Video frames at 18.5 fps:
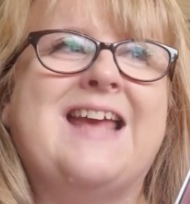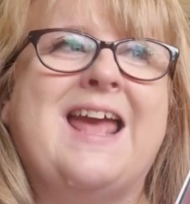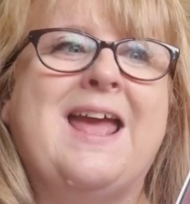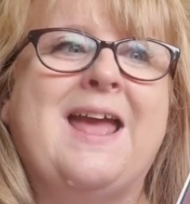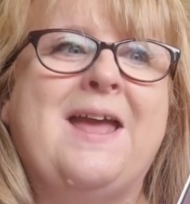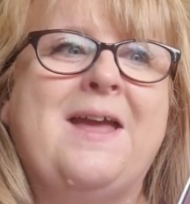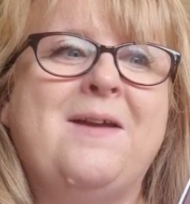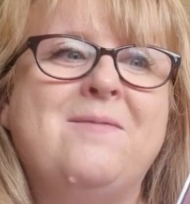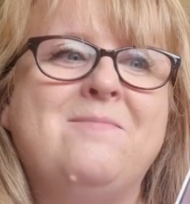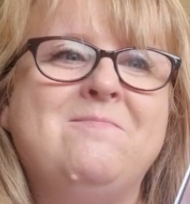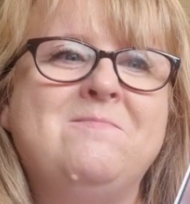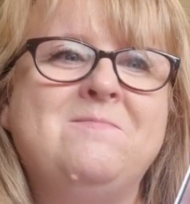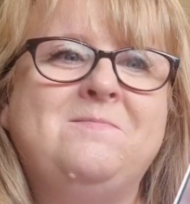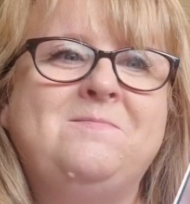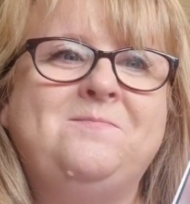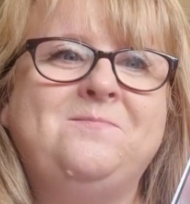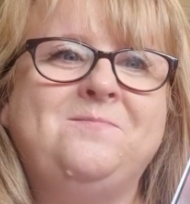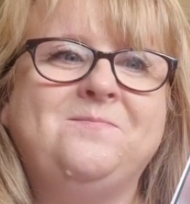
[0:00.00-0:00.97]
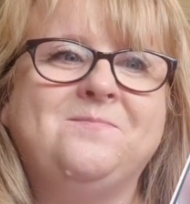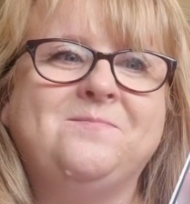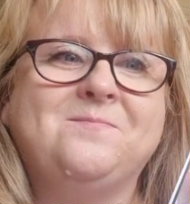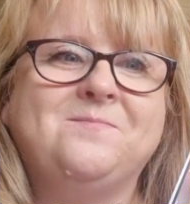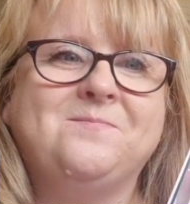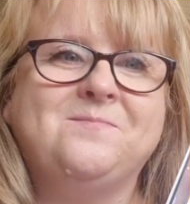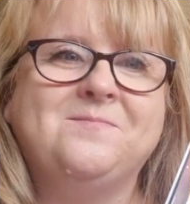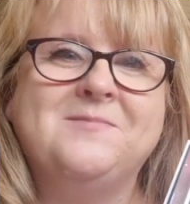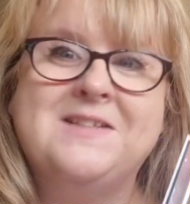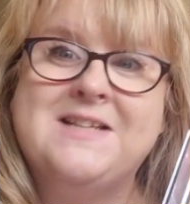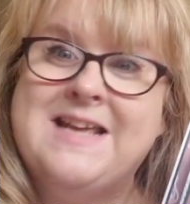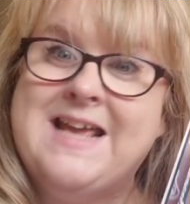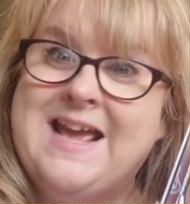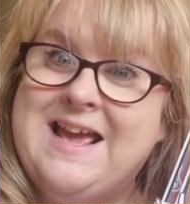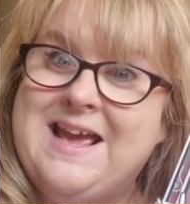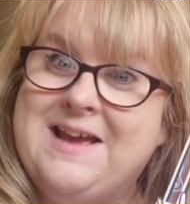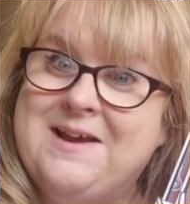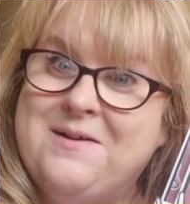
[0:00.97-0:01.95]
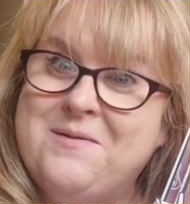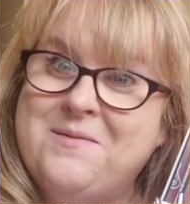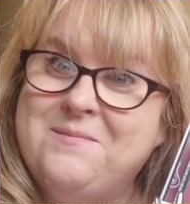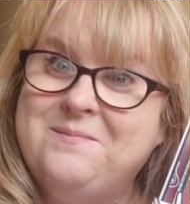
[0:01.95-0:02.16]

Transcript: yeah,